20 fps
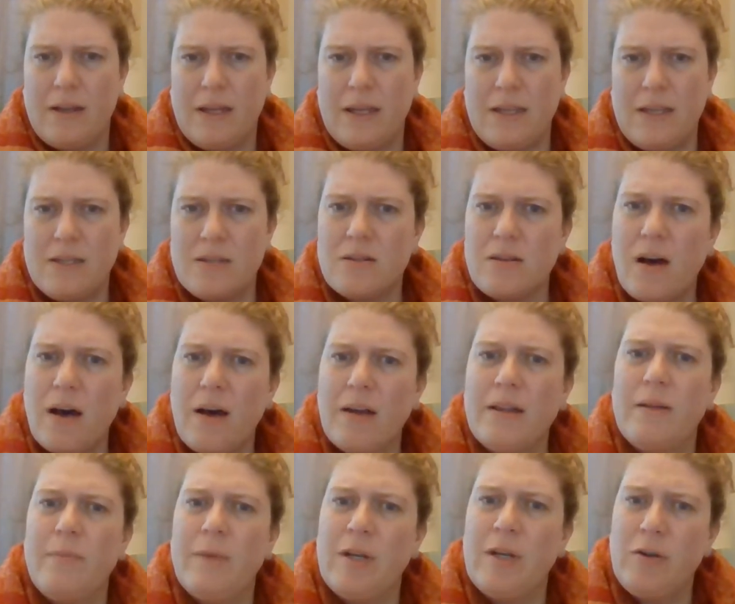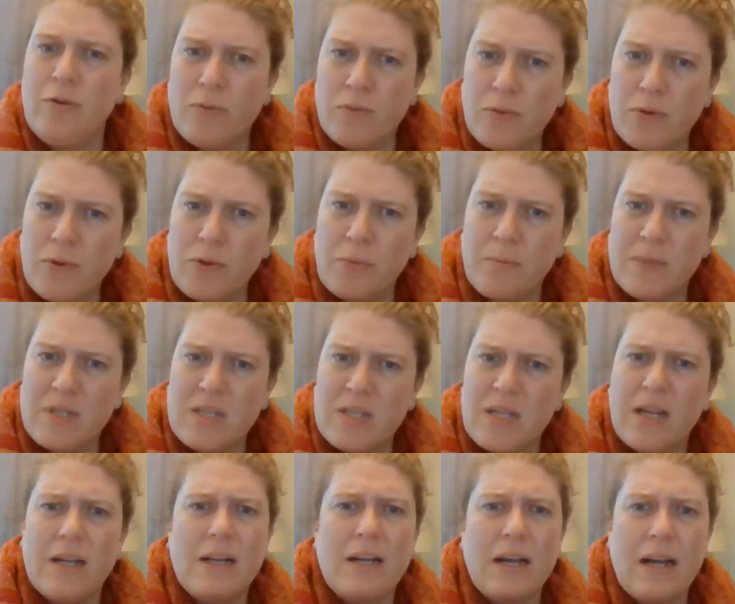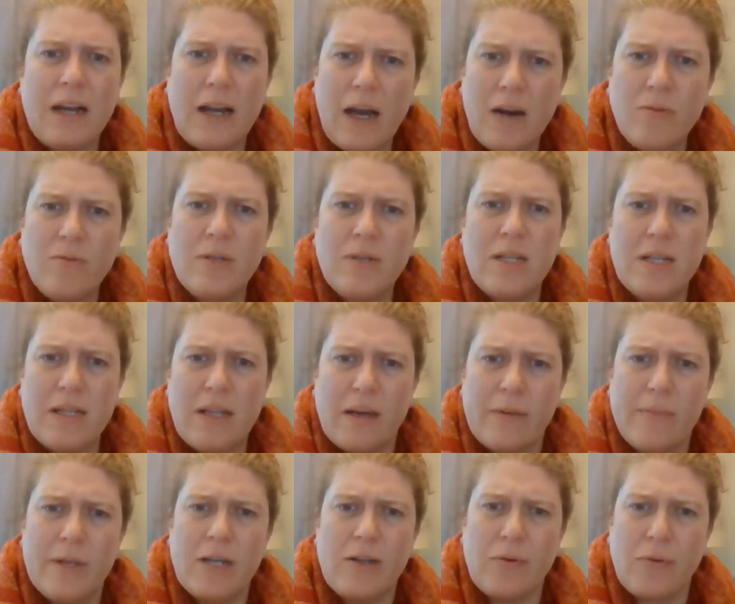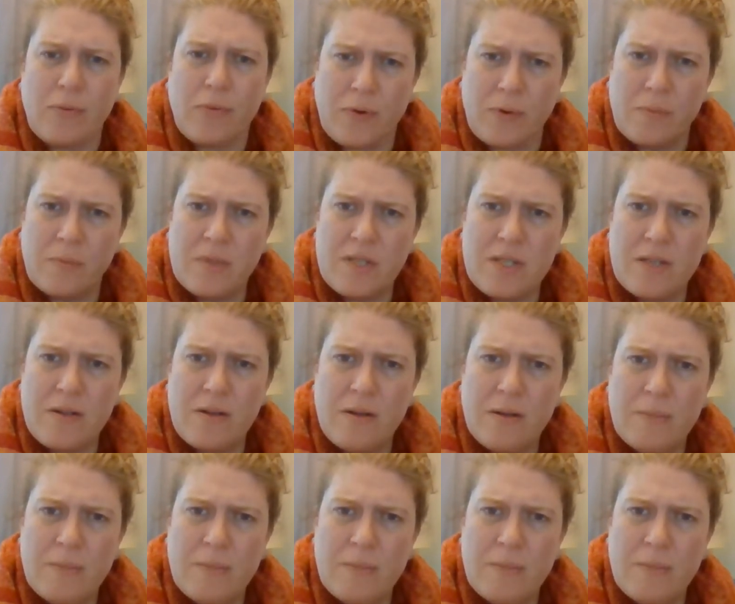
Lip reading: he saw them in groups and counted them in groups.